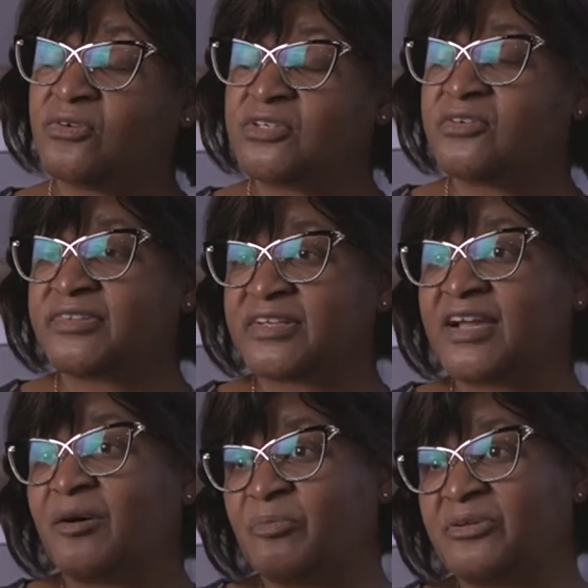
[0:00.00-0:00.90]
to as a
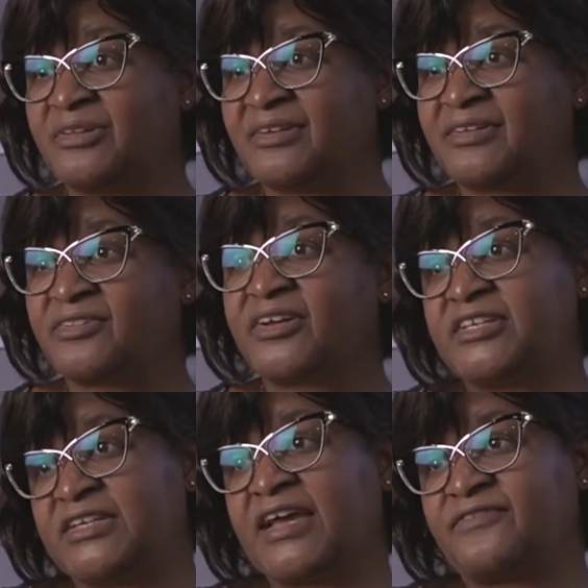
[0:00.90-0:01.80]
couple, so I
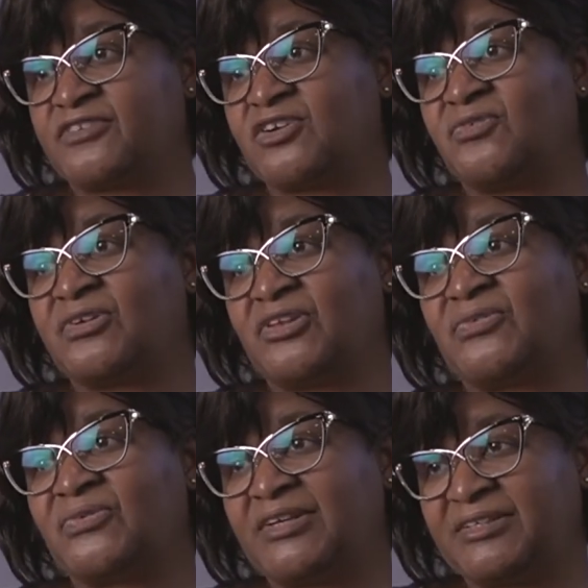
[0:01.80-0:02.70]
didn't have to go alone.